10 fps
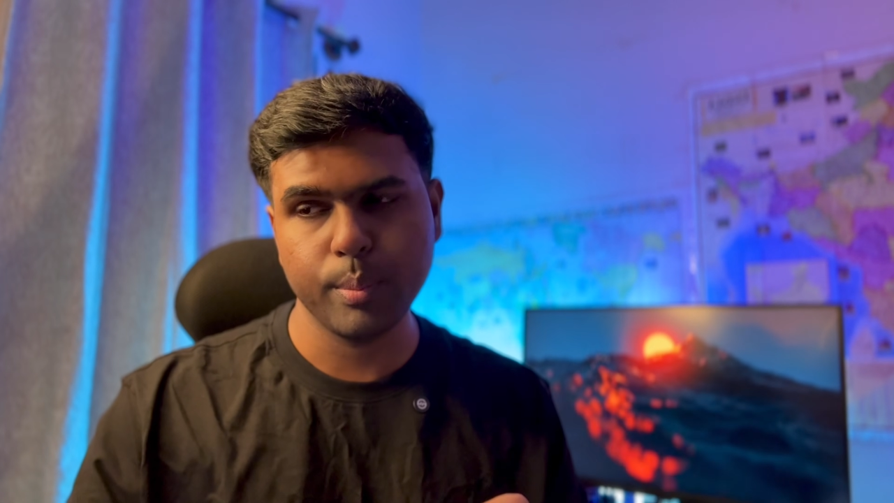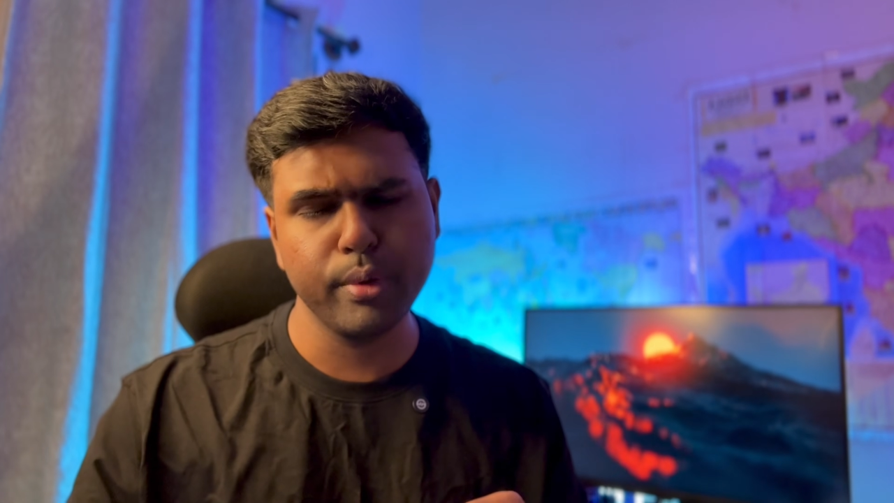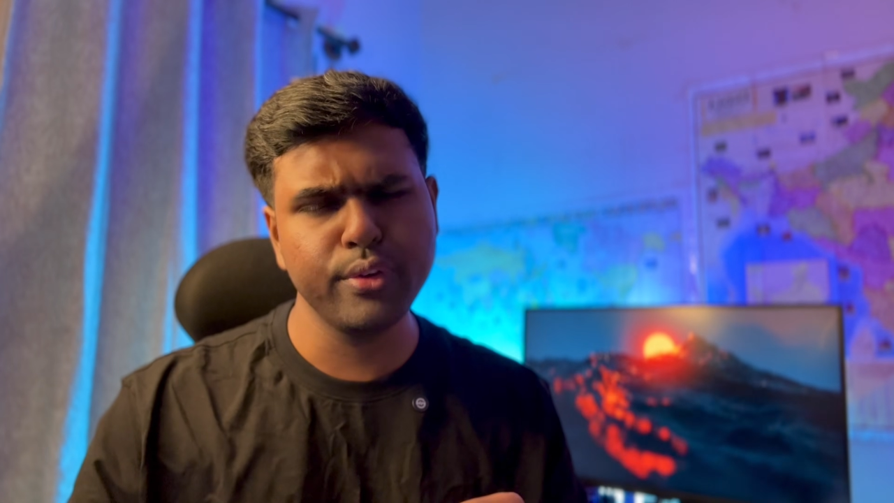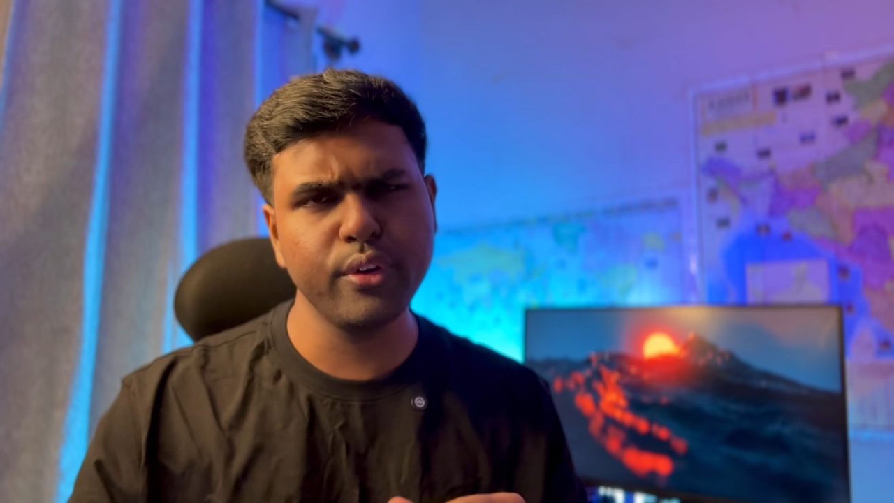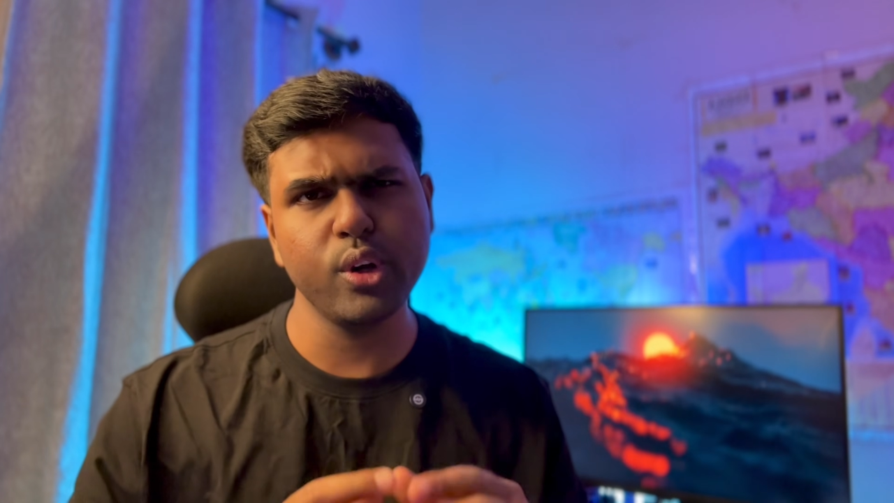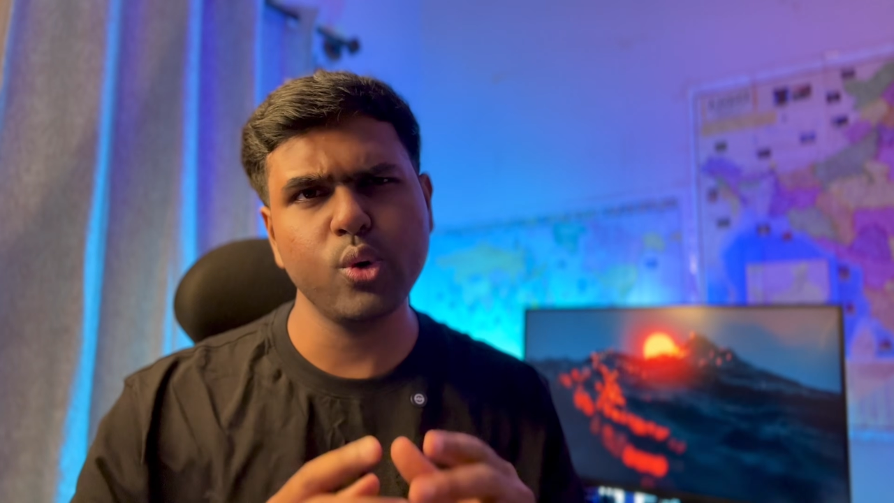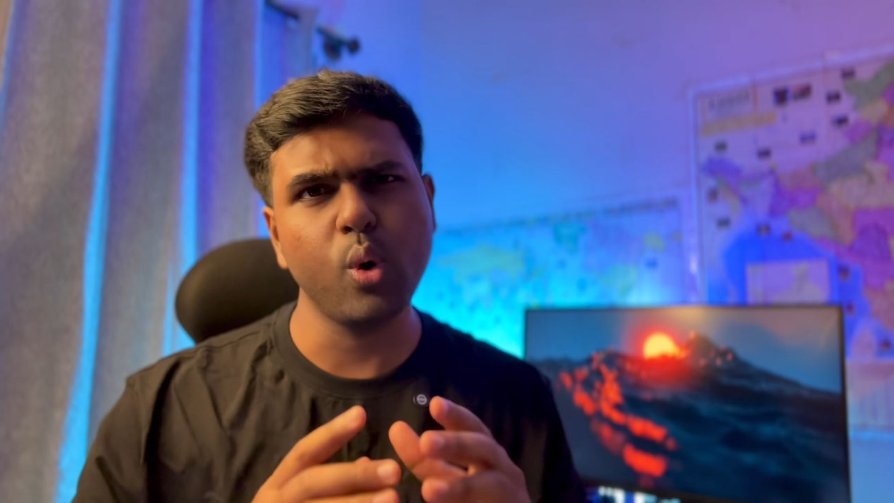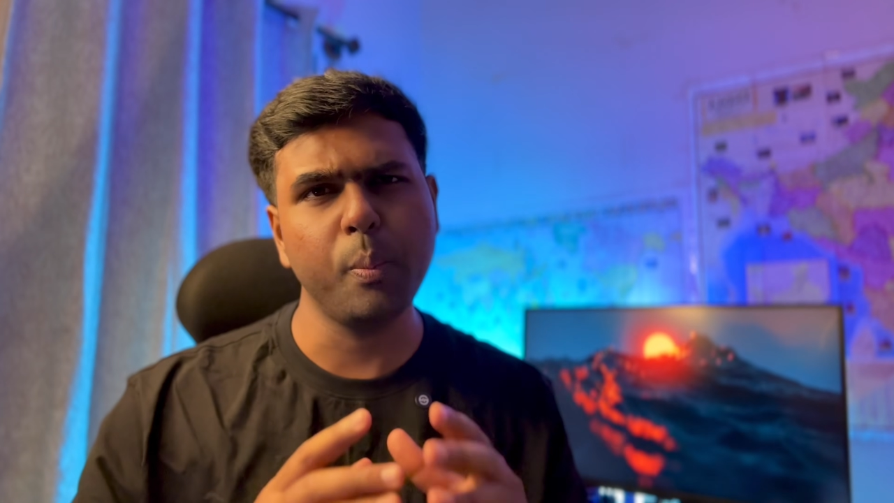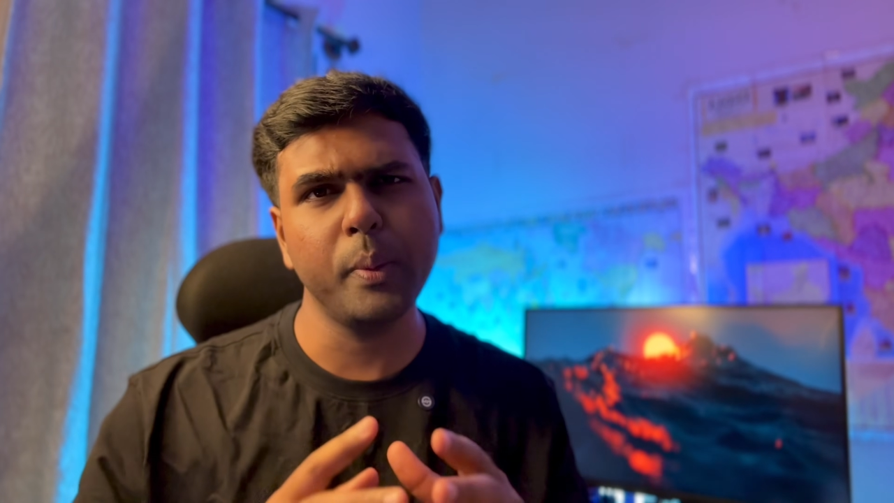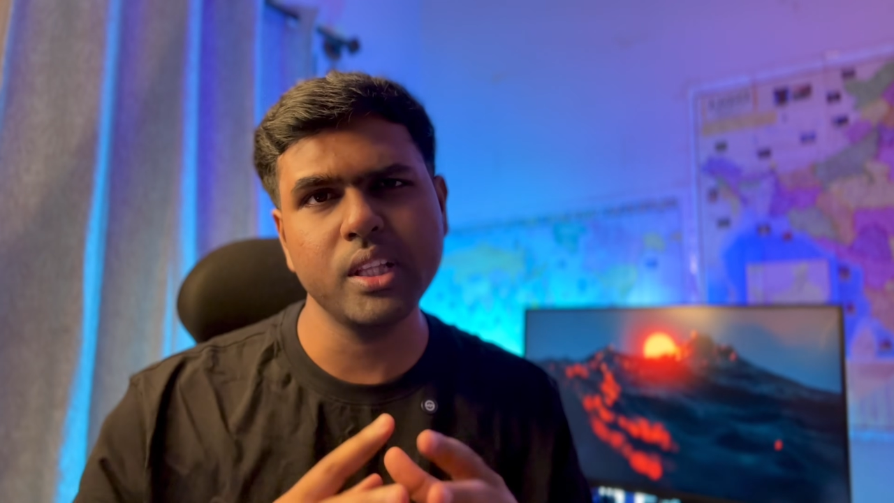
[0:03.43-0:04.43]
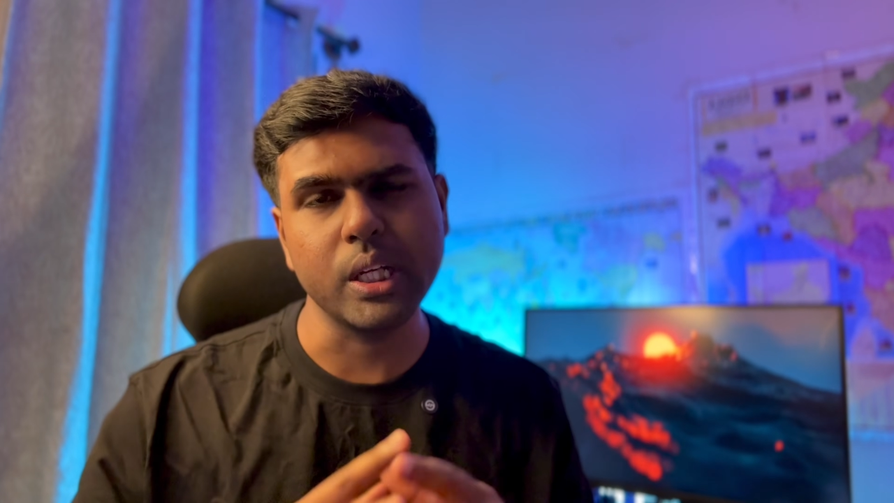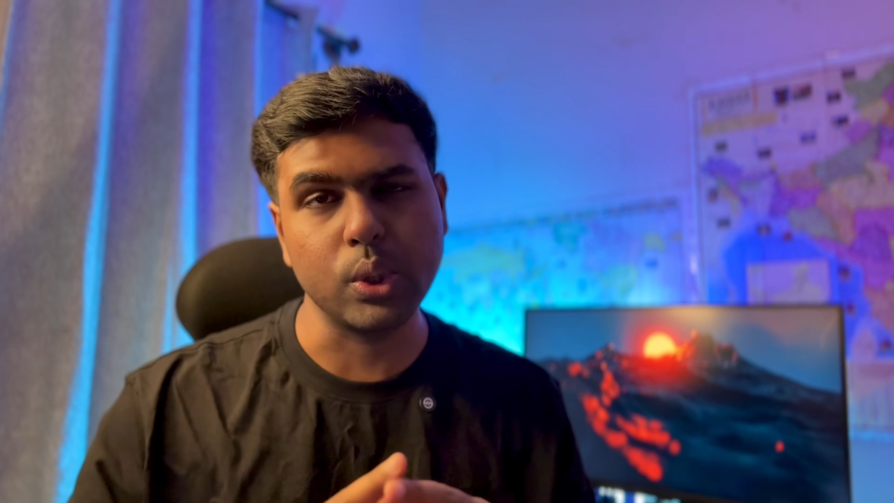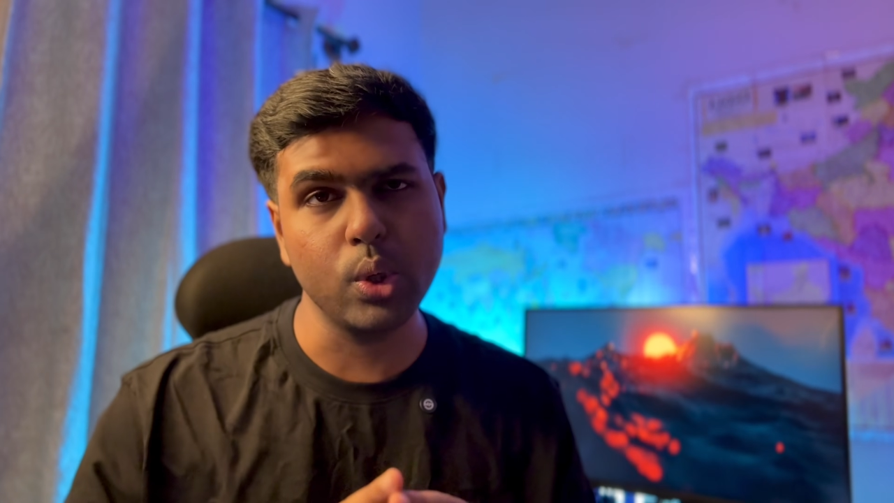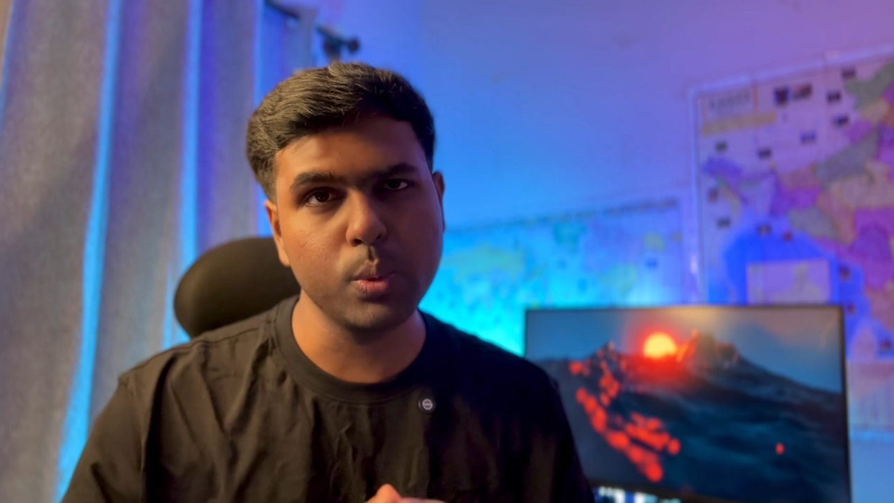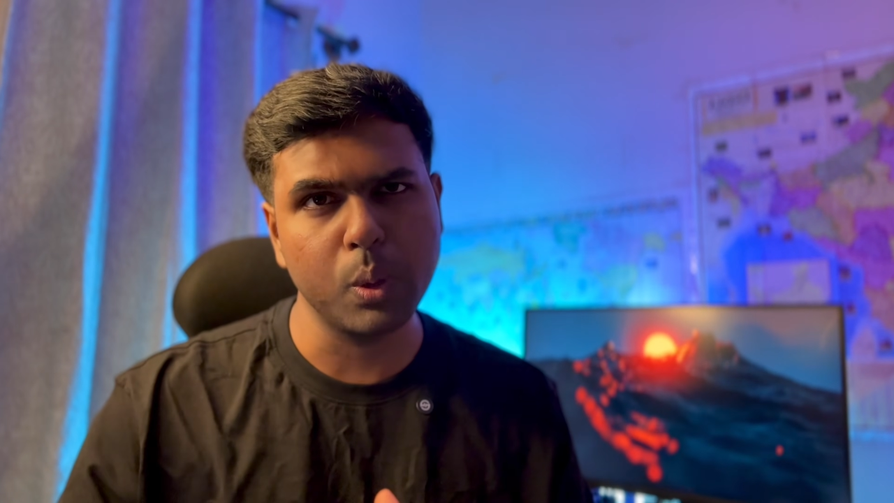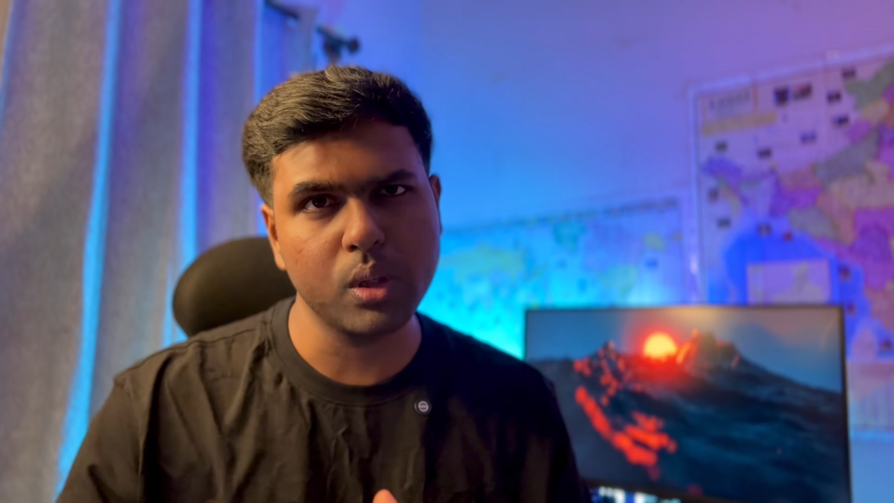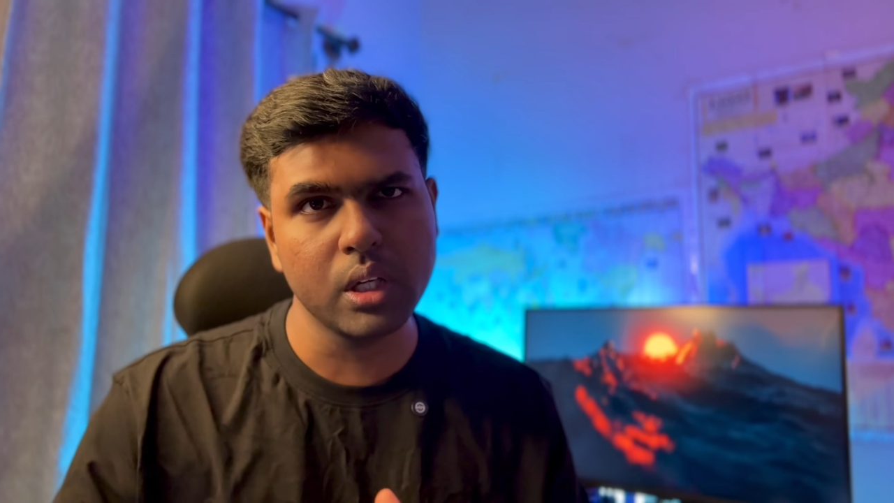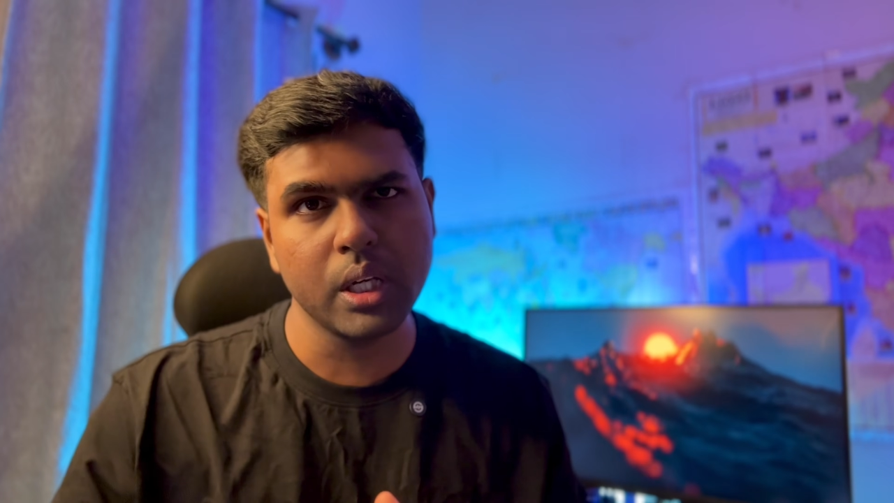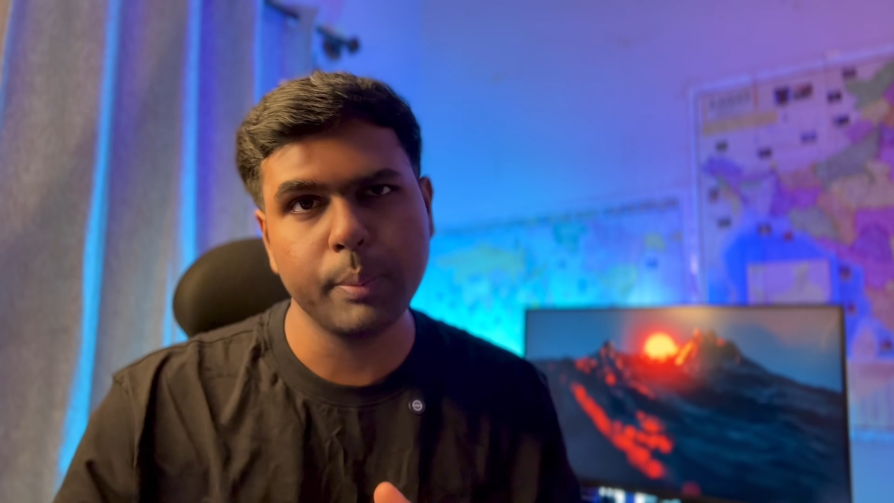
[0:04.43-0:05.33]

Before you open the notebook,